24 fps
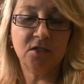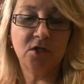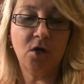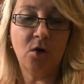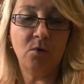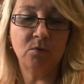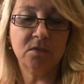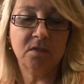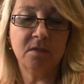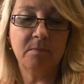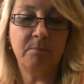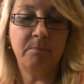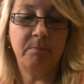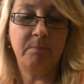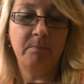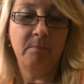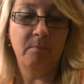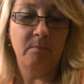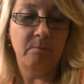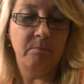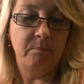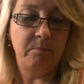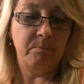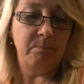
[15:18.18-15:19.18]
to go with the
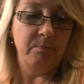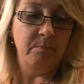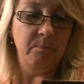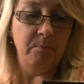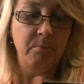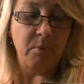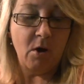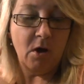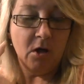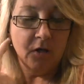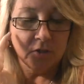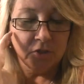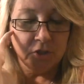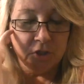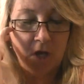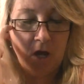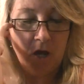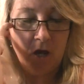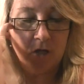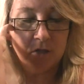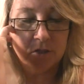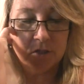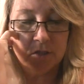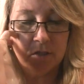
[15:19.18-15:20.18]
ball
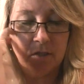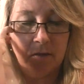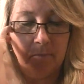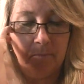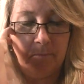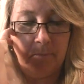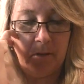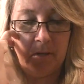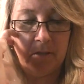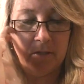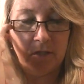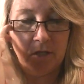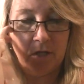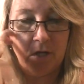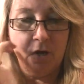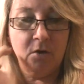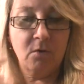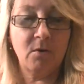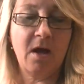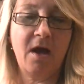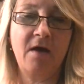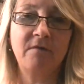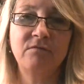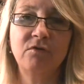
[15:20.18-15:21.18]
jars. But you
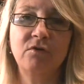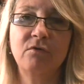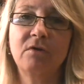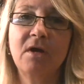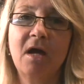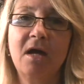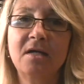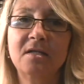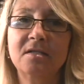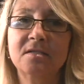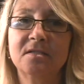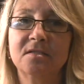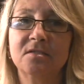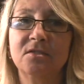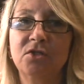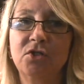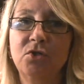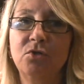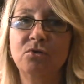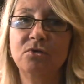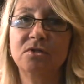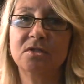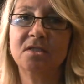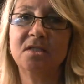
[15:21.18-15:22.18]
know, have you guys
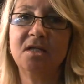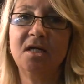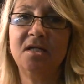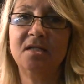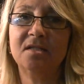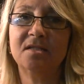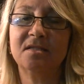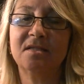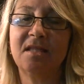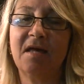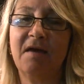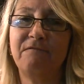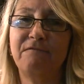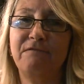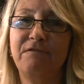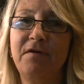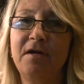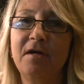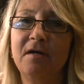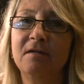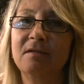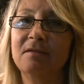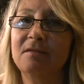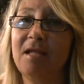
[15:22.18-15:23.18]
used these? They
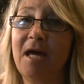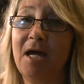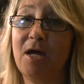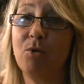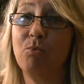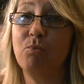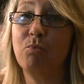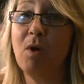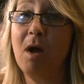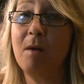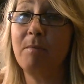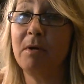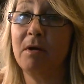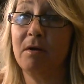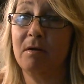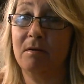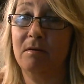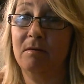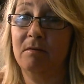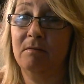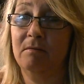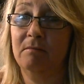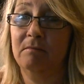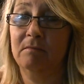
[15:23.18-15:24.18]
feel like rubber.
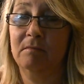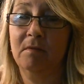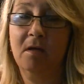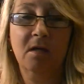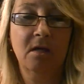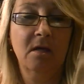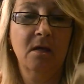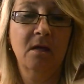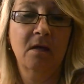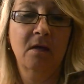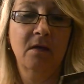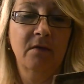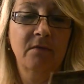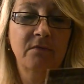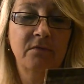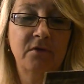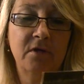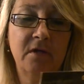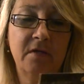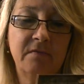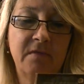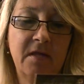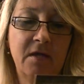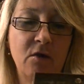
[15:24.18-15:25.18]

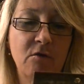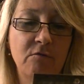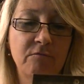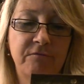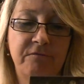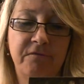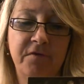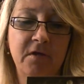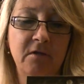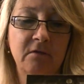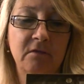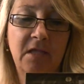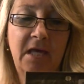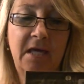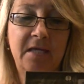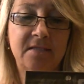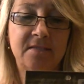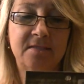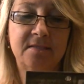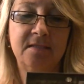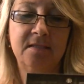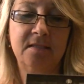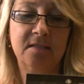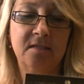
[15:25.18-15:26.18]
They don't feel
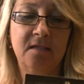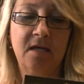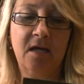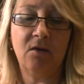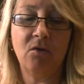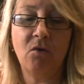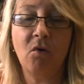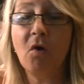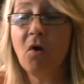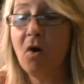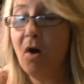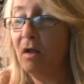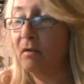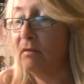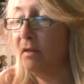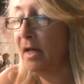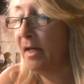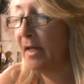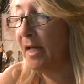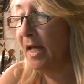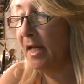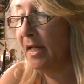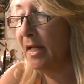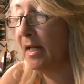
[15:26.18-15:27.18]
lacy at all,
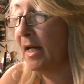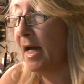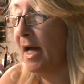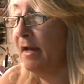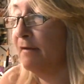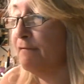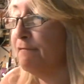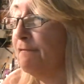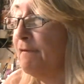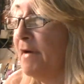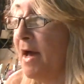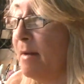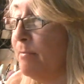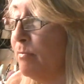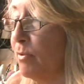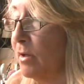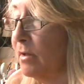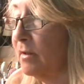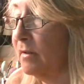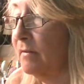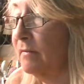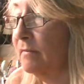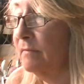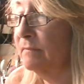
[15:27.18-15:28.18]
like any kind of
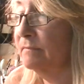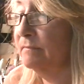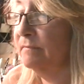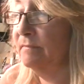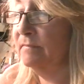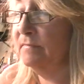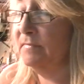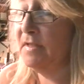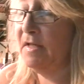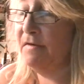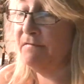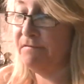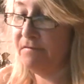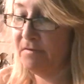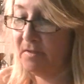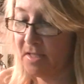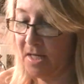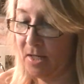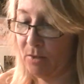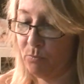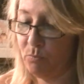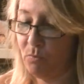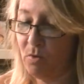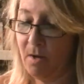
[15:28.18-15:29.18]
fabric. They feel
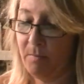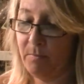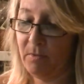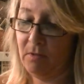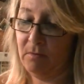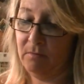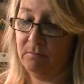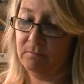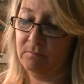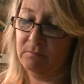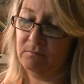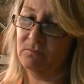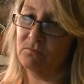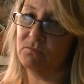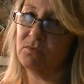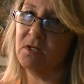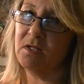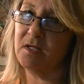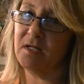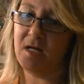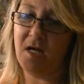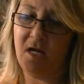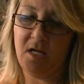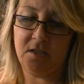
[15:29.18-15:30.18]
like rubber.
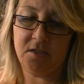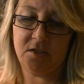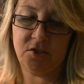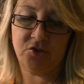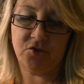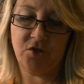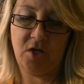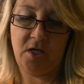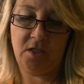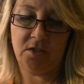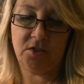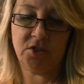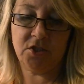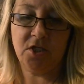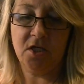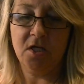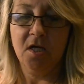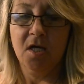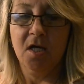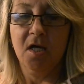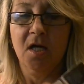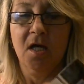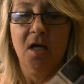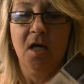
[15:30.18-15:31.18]
Really kind of strange.
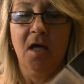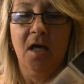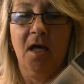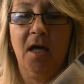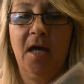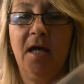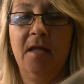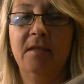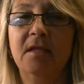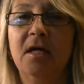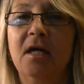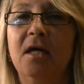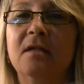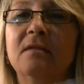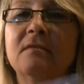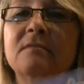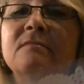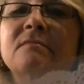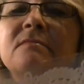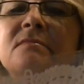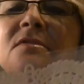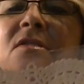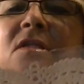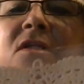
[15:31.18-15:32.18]
And then
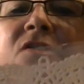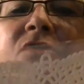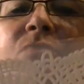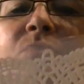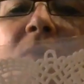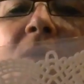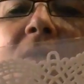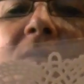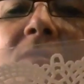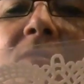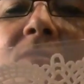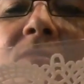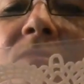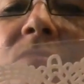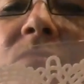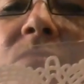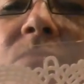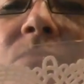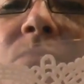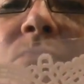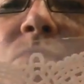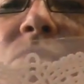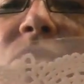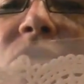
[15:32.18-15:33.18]
this one,
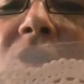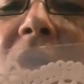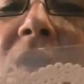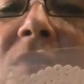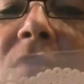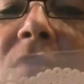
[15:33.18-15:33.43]
which I